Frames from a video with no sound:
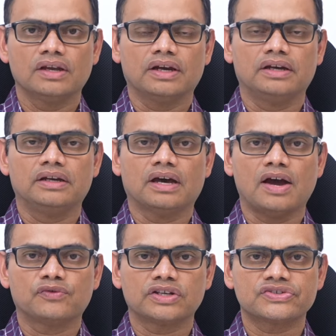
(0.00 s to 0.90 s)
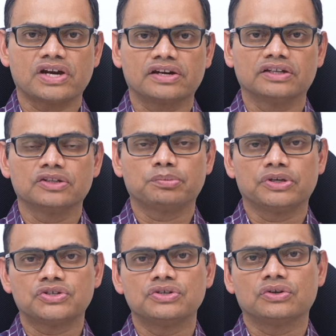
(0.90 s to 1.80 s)
And after starting the
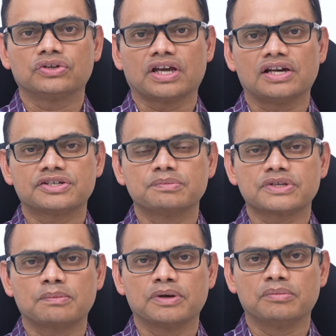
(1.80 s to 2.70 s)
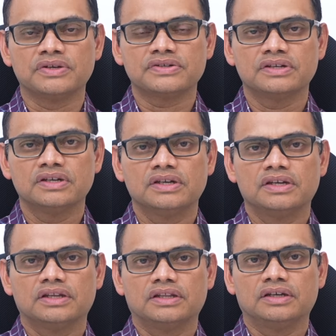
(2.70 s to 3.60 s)
patient on calcium supplements,
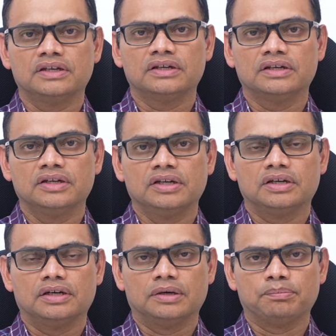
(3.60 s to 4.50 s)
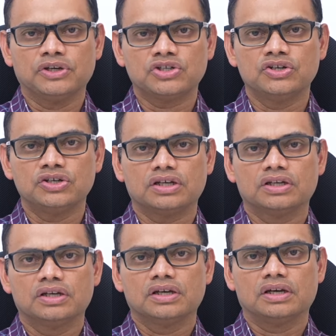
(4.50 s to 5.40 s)
the patient
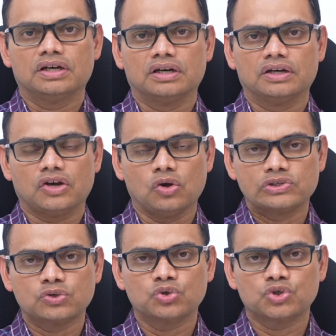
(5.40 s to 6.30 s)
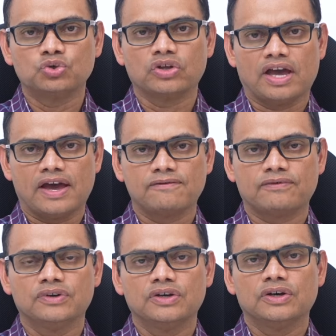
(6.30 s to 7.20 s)
also should
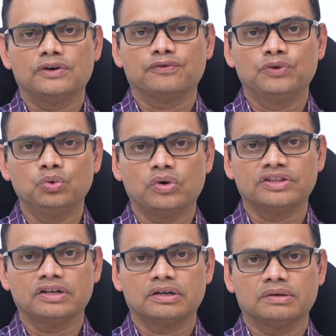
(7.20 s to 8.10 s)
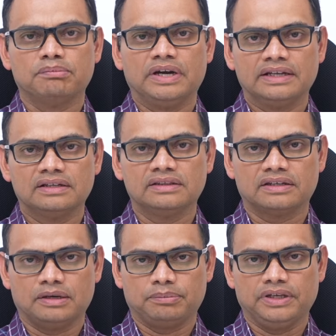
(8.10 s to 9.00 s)
have a few other medical
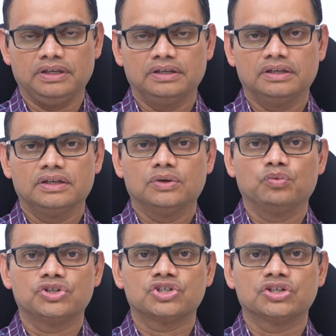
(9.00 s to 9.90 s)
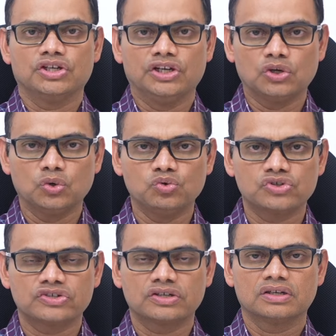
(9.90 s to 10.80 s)
therapy, which
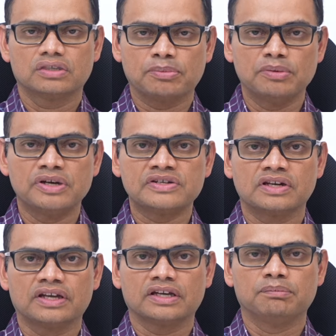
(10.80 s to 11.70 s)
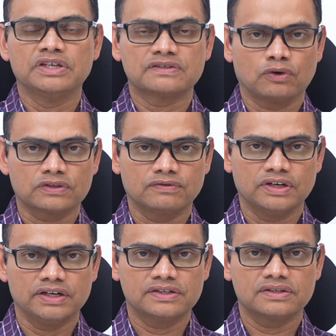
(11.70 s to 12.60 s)
includes supplements like
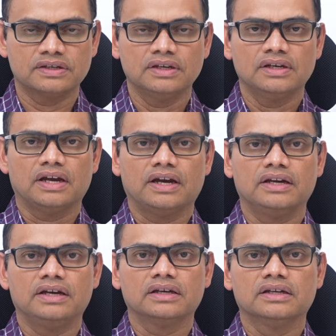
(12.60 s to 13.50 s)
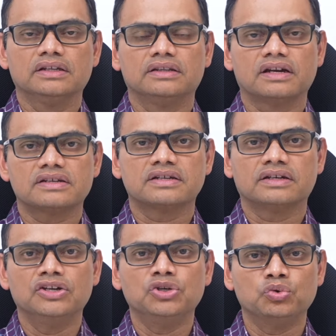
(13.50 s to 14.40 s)
bisphosphonates. And there are
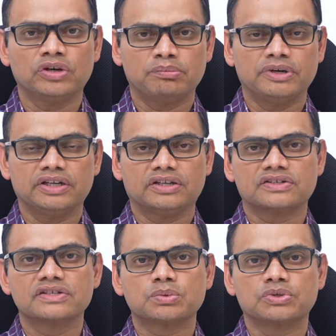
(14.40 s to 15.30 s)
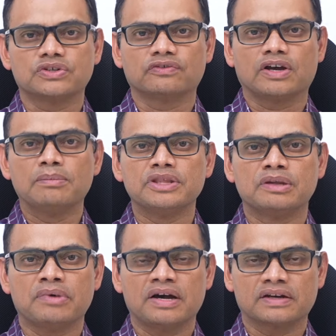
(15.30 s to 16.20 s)
certain newer medications which have come in
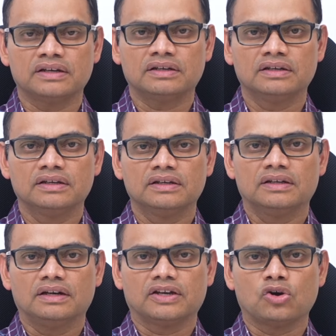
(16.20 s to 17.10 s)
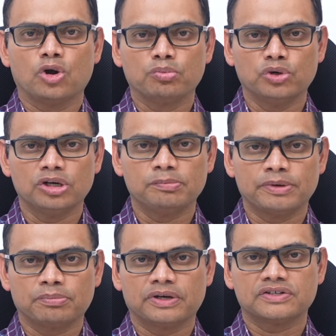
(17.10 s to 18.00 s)
the market, like hormonal
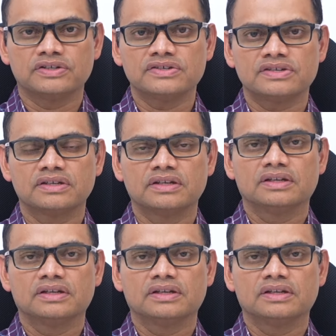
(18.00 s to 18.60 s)
preparations.